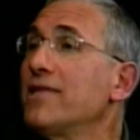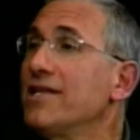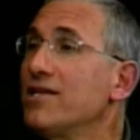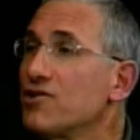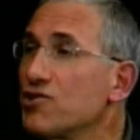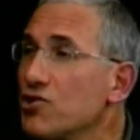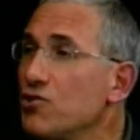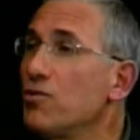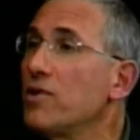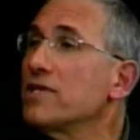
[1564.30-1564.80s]

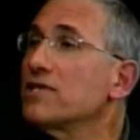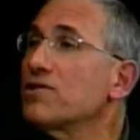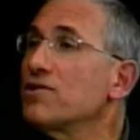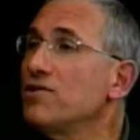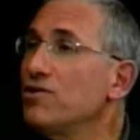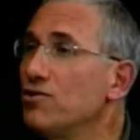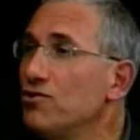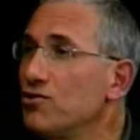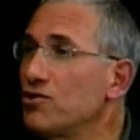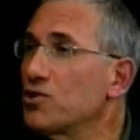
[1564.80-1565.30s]
these U S
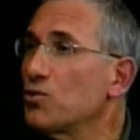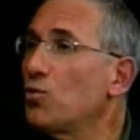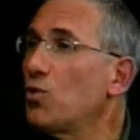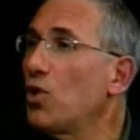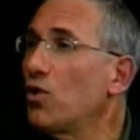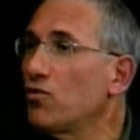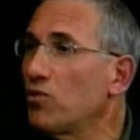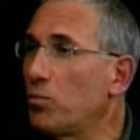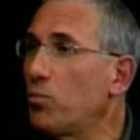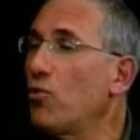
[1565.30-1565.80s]
News and
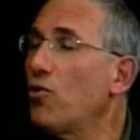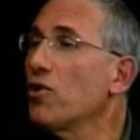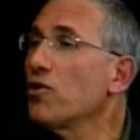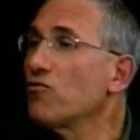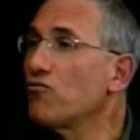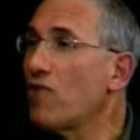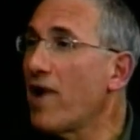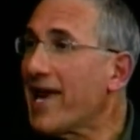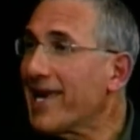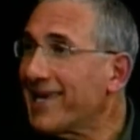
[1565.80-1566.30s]
World Report
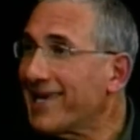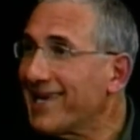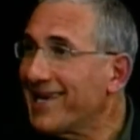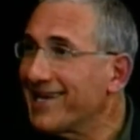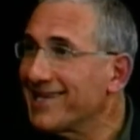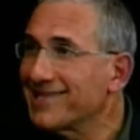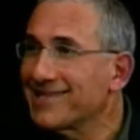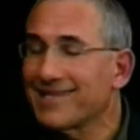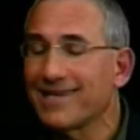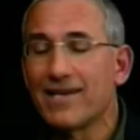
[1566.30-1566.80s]

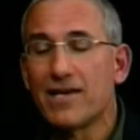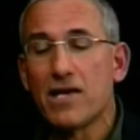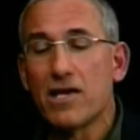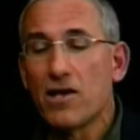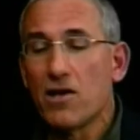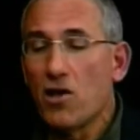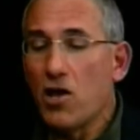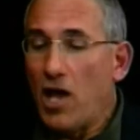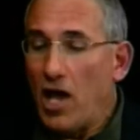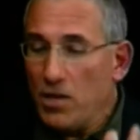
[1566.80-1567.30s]
rankings,
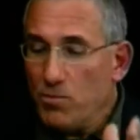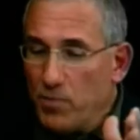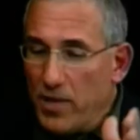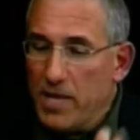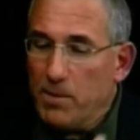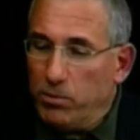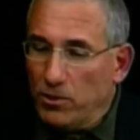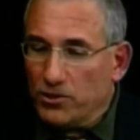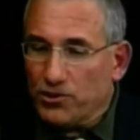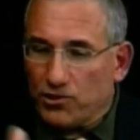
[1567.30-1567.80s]
and
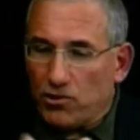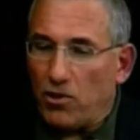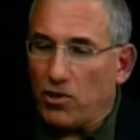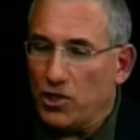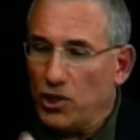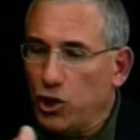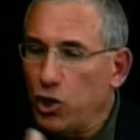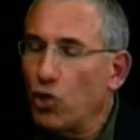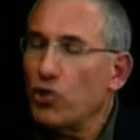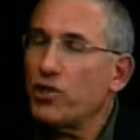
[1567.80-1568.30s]
people
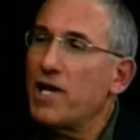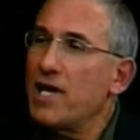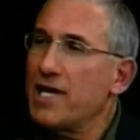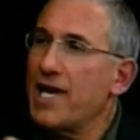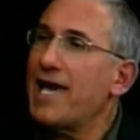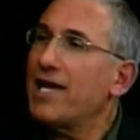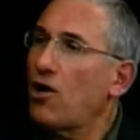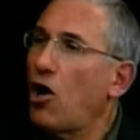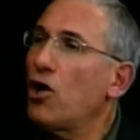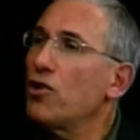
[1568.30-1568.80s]
start looking
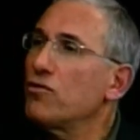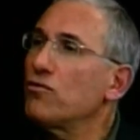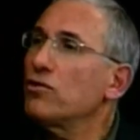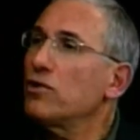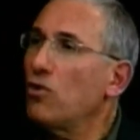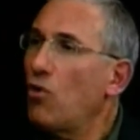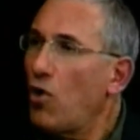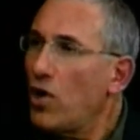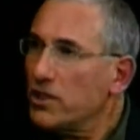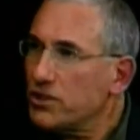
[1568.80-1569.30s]
at other
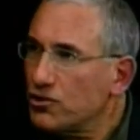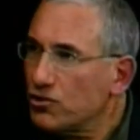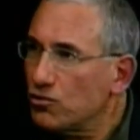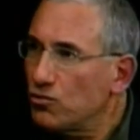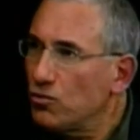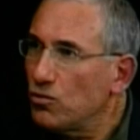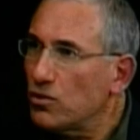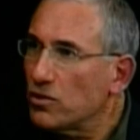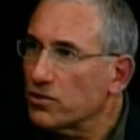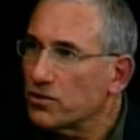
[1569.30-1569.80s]
law
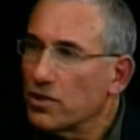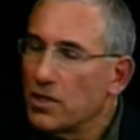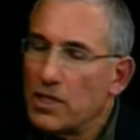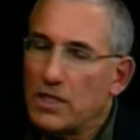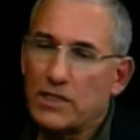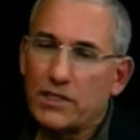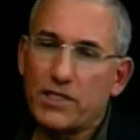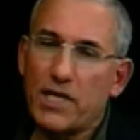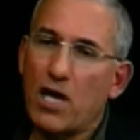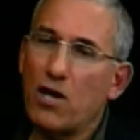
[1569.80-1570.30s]
schools.
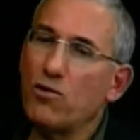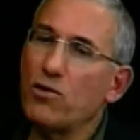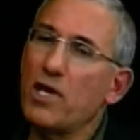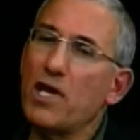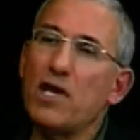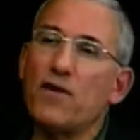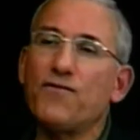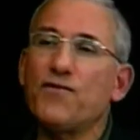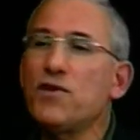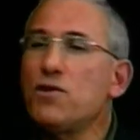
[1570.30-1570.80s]
So
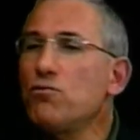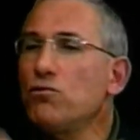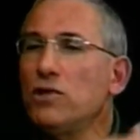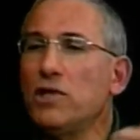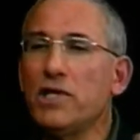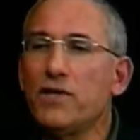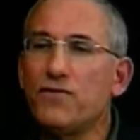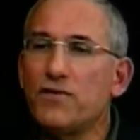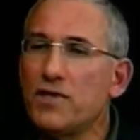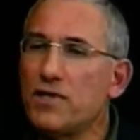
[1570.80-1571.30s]
if you
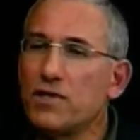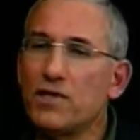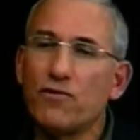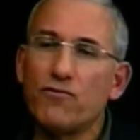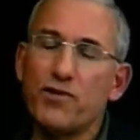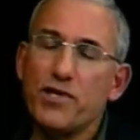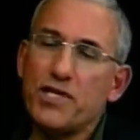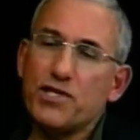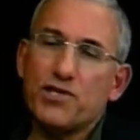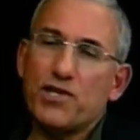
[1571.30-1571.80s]
lived in the
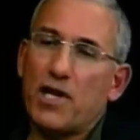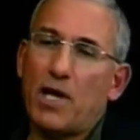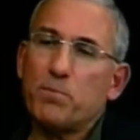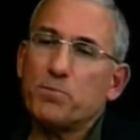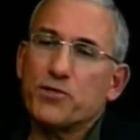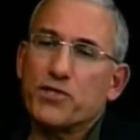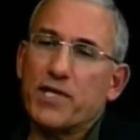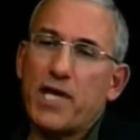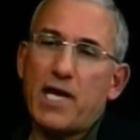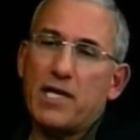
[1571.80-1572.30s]
region
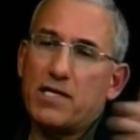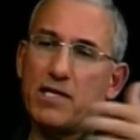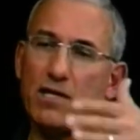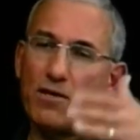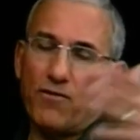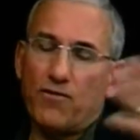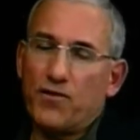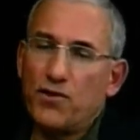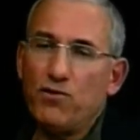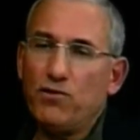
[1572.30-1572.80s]
upstate, you
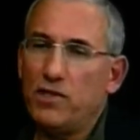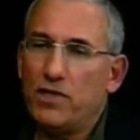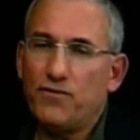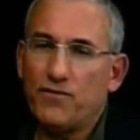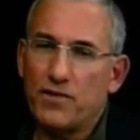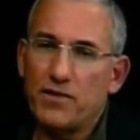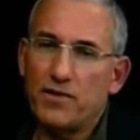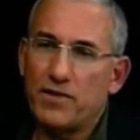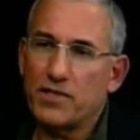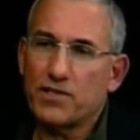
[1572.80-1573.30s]
know, if you
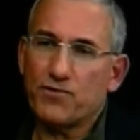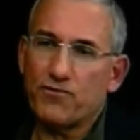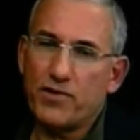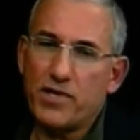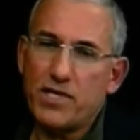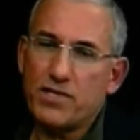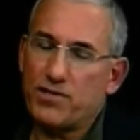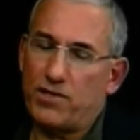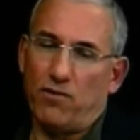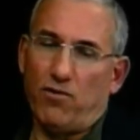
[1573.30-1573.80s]
lived in this
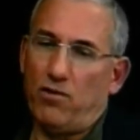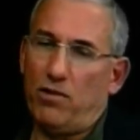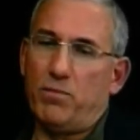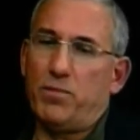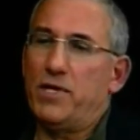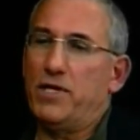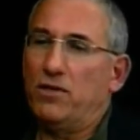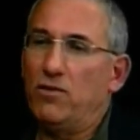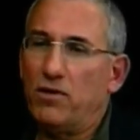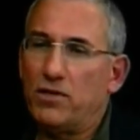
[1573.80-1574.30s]
region,
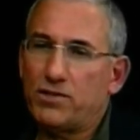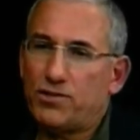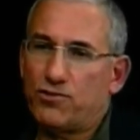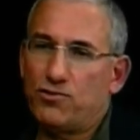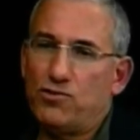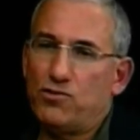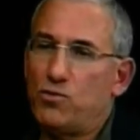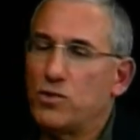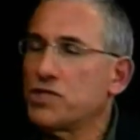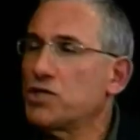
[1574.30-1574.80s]
Albany Law
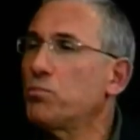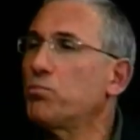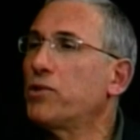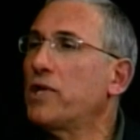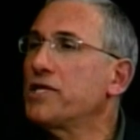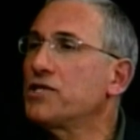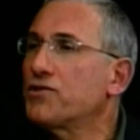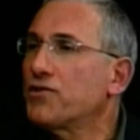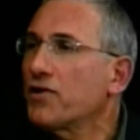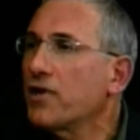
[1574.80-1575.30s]
School was the
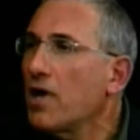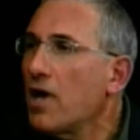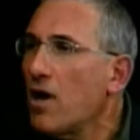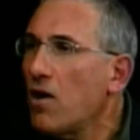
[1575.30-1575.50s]
place to go.